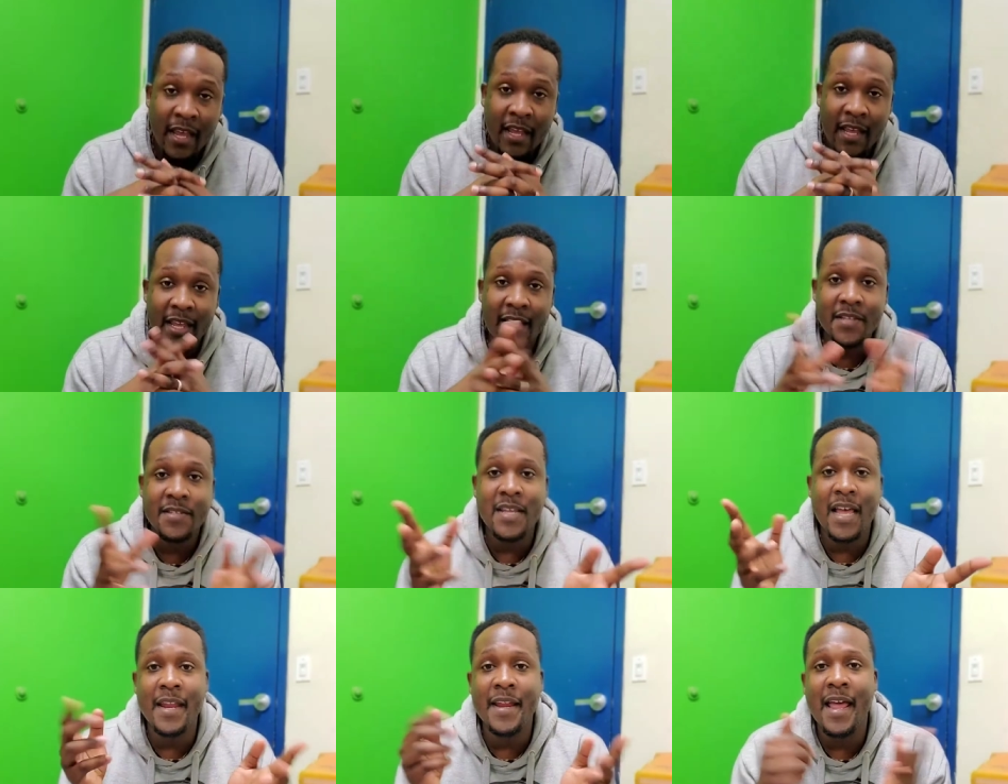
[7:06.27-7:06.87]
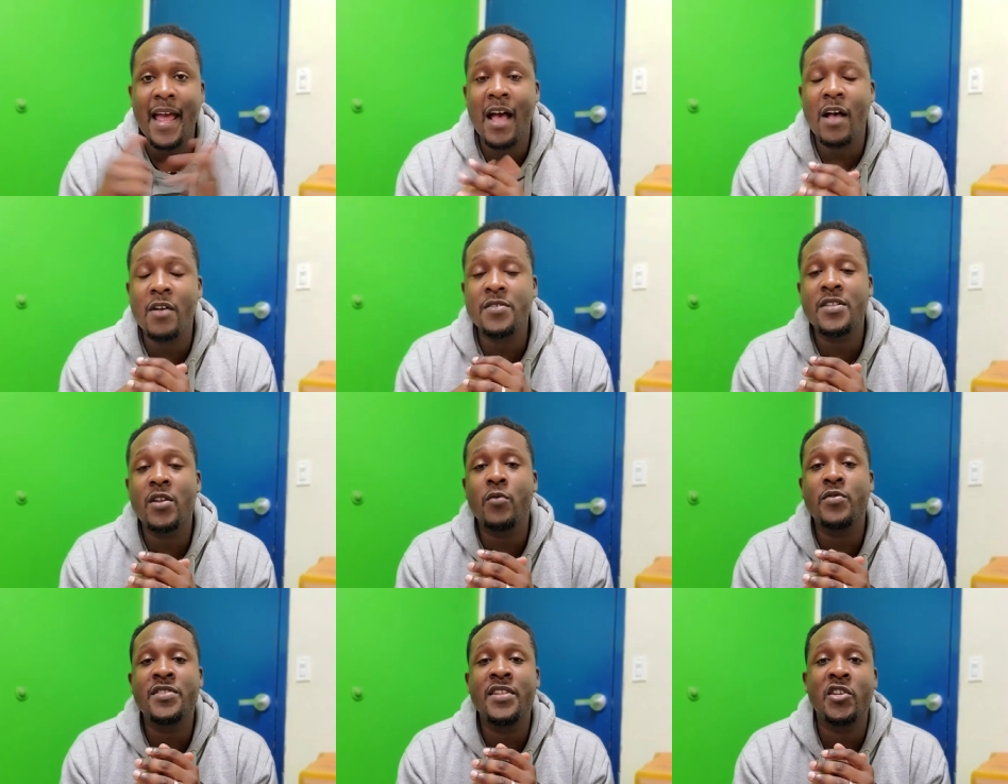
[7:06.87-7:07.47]
Inside the house,
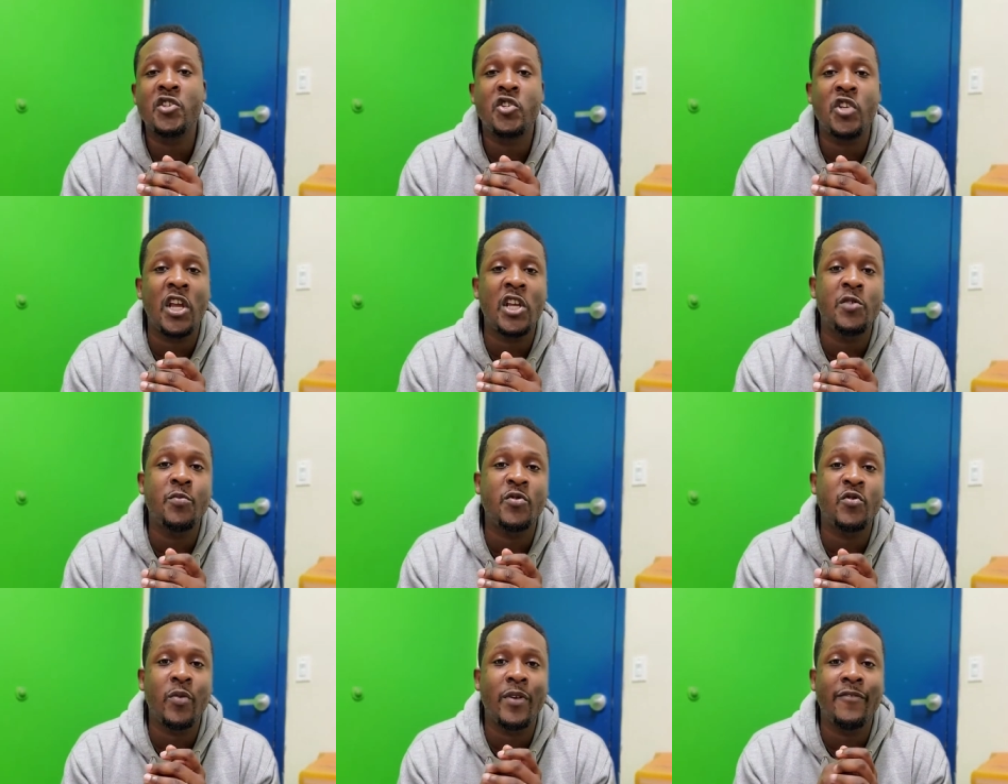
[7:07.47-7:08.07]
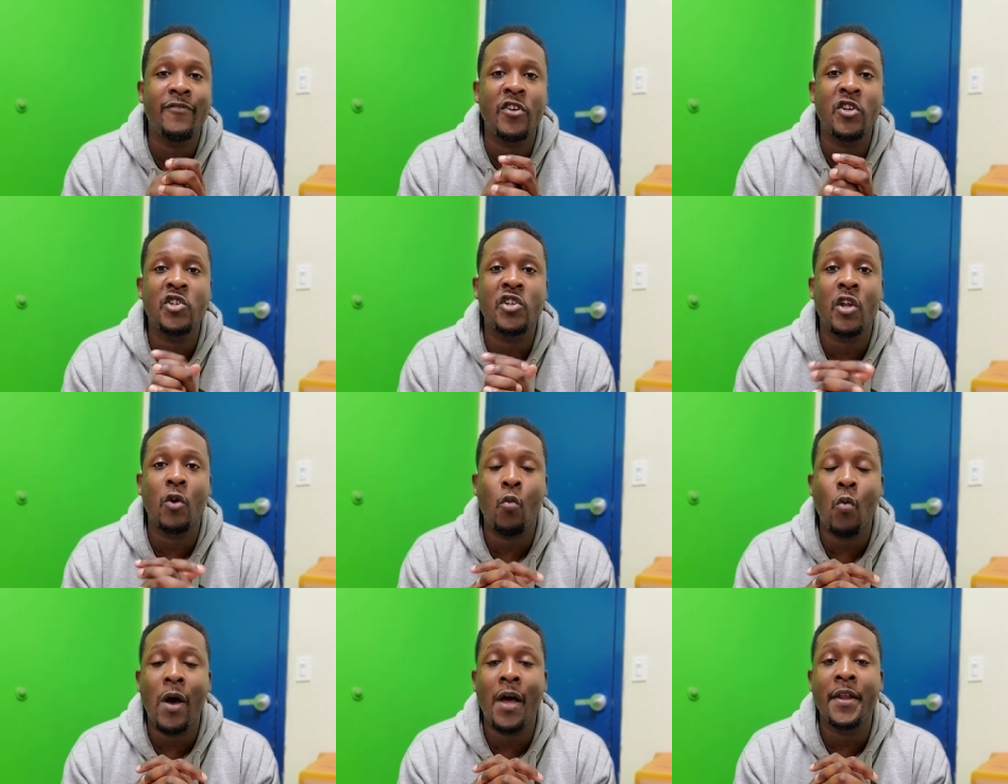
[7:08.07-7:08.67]
there was an exchange between Vision
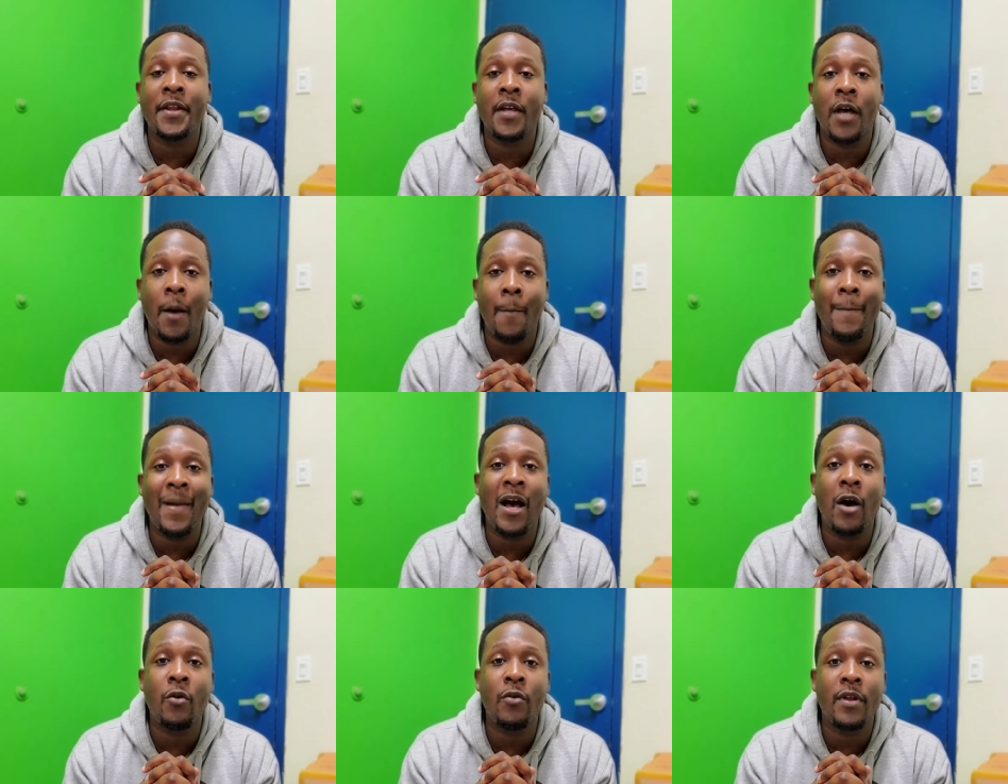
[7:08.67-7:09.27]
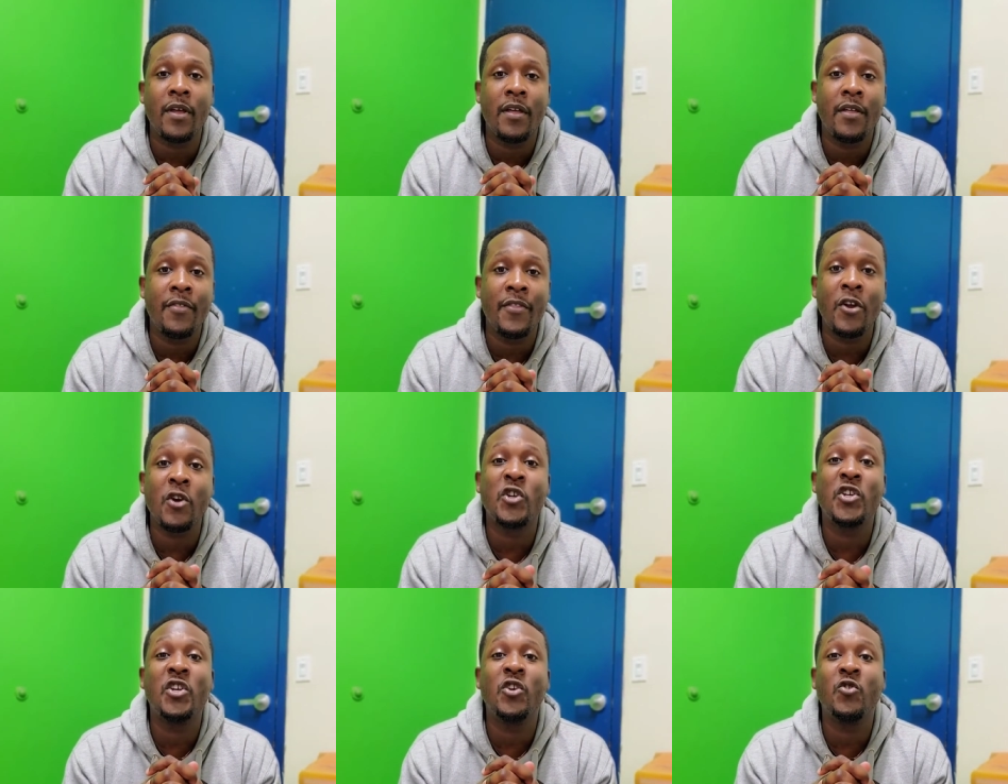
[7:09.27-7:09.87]
and Wanda about their
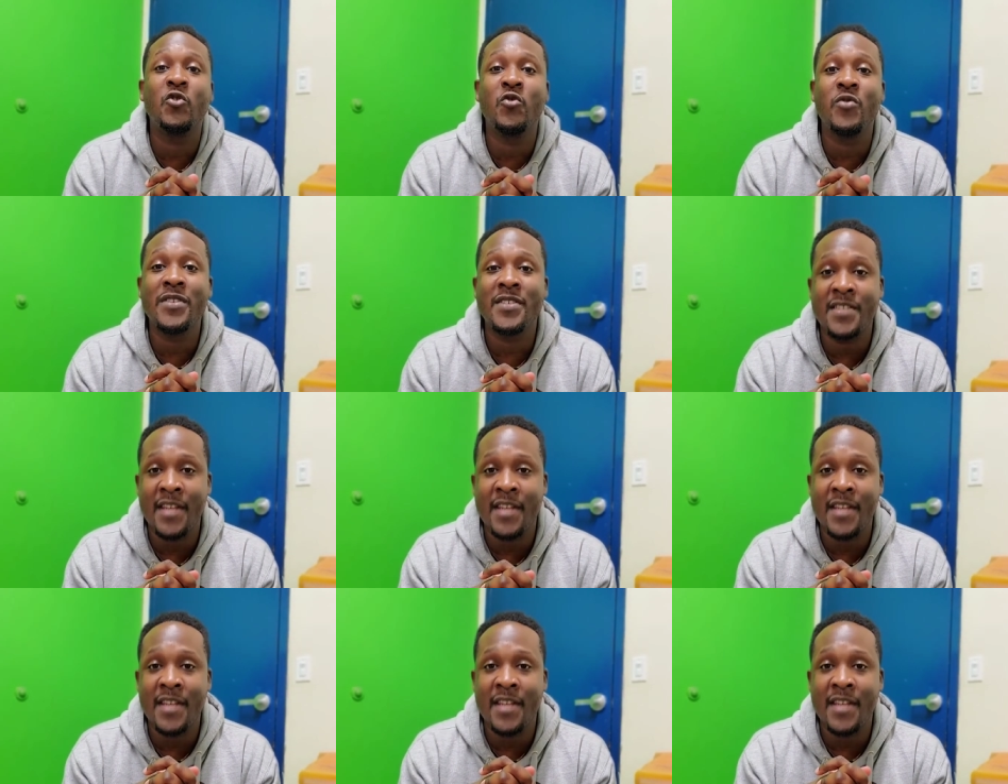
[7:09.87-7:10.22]
children's